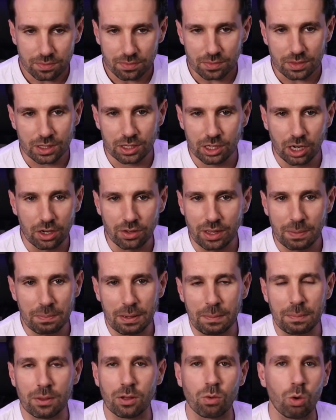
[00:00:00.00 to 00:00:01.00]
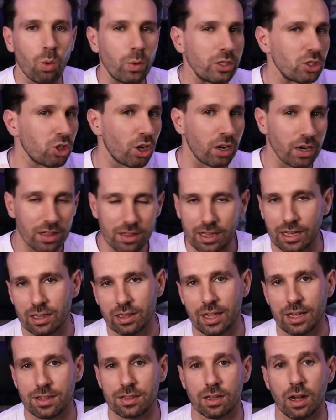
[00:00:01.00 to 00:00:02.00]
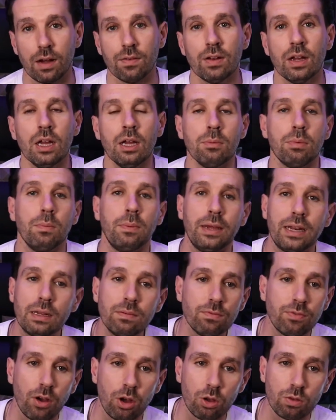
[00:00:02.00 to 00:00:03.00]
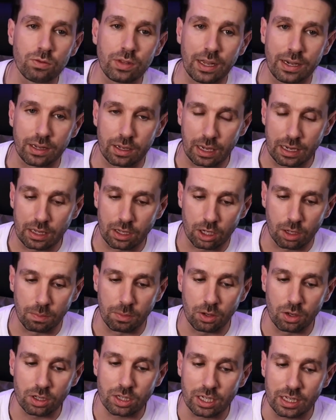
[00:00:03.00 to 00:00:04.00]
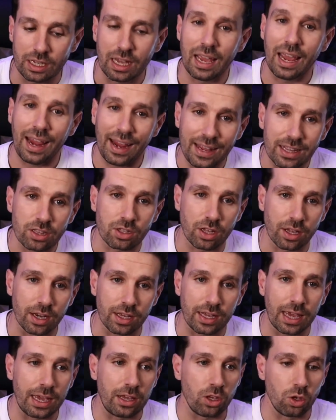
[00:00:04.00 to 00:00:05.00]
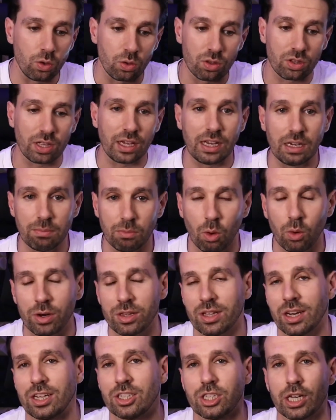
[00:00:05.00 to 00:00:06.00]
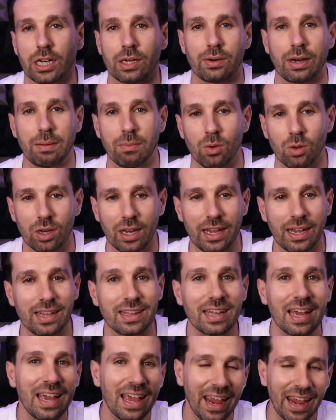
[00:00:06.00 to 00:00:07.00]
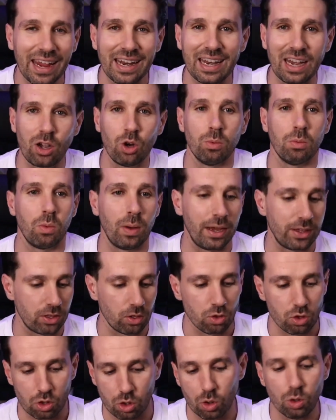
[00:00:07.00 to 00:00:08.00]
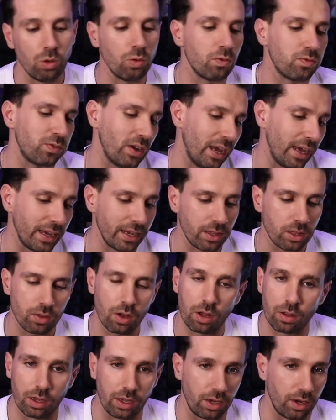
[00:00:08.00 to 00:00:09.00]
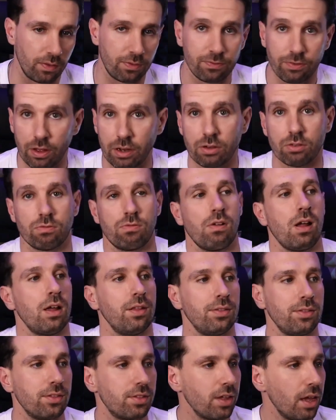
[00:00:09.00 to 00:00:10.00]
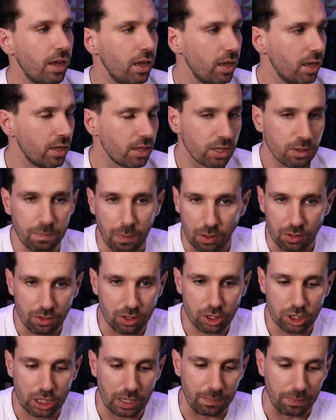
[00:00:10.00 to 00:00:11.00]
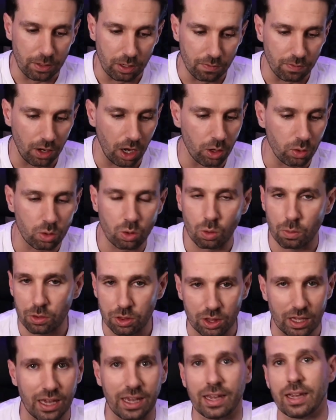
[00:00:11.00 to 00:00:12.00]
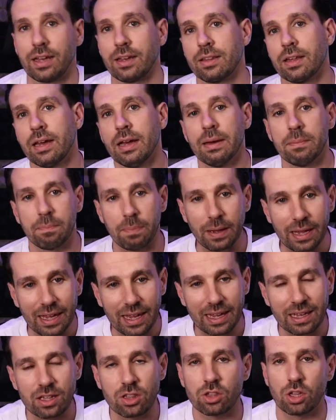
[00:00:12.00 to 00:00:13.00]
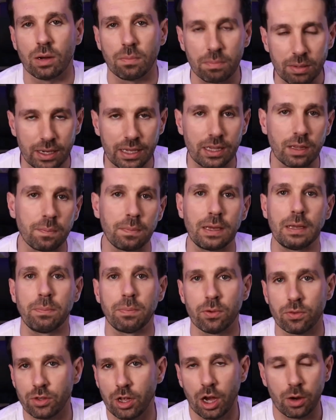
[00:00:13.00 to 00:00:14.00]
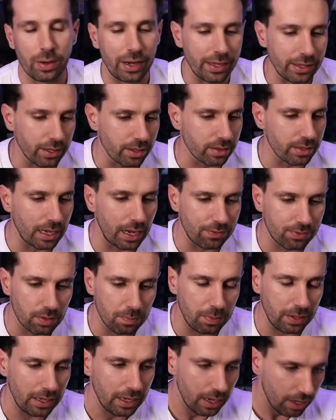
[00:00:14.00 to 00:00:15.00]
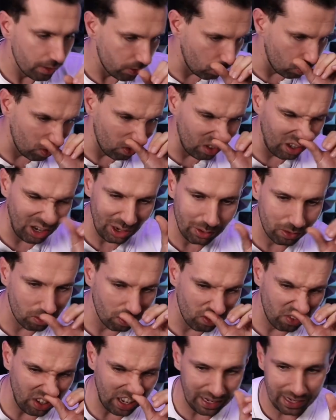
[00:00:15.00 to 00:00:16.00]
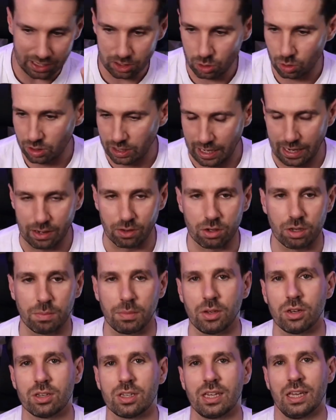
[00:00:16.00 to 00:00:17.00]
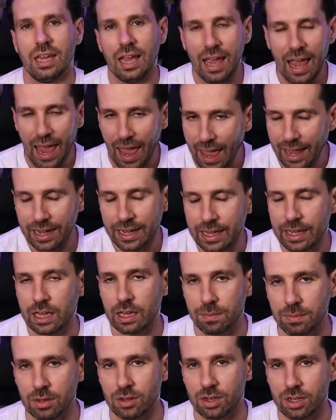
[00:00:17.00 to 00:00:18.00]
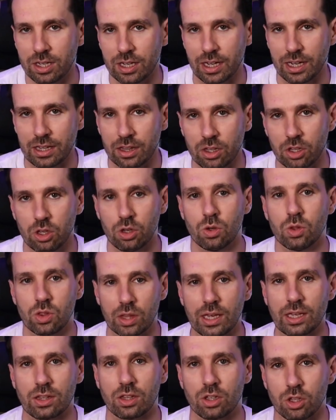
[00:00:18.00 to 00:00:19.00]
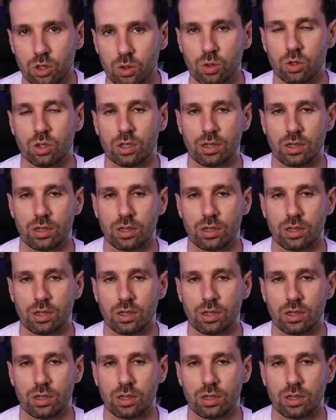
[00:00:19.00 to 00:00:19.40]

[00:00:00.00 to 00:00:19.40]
then people are always trying to sell their stuff. But being involved in the community is going to get you seen more. It's going to generate more leads in a normal way. So school fetes, fun runs, sponsorship of local things, being somebody that people know. And it doesn't have to be your local village or town community. Any community that you think that you could